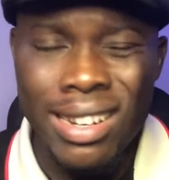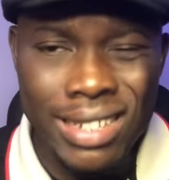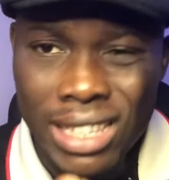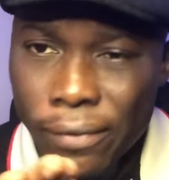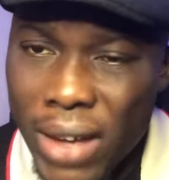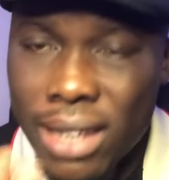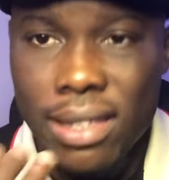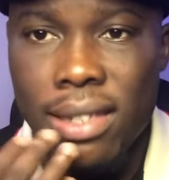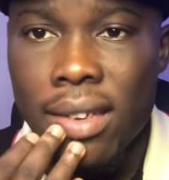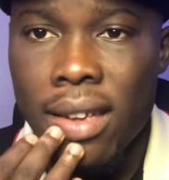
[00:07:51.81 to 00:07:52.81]
This is
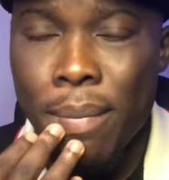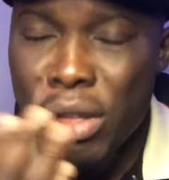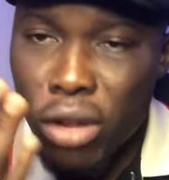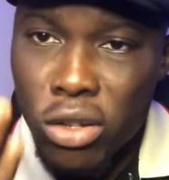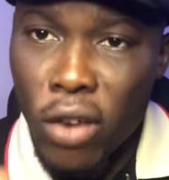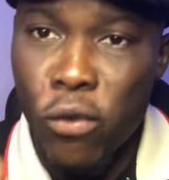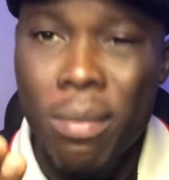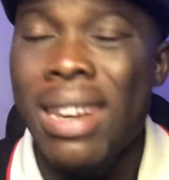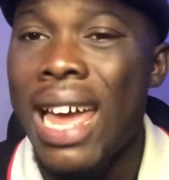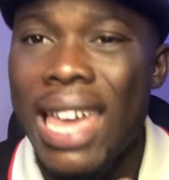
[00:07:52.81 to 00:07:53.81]
facts. Majority of
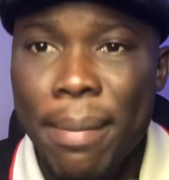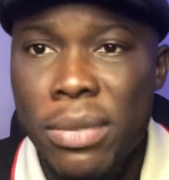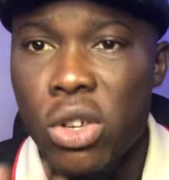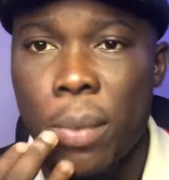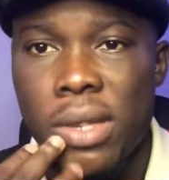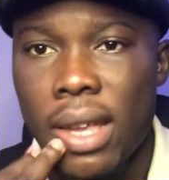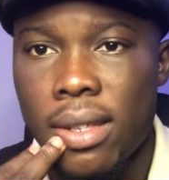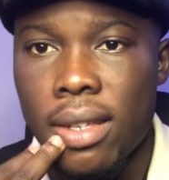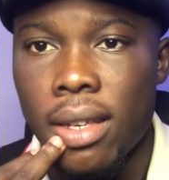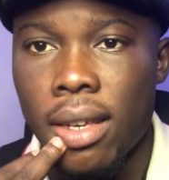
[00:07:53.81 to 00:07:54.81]
women are empty
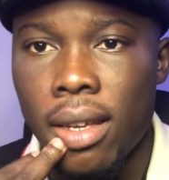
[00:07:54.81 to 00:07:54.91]
upstairs.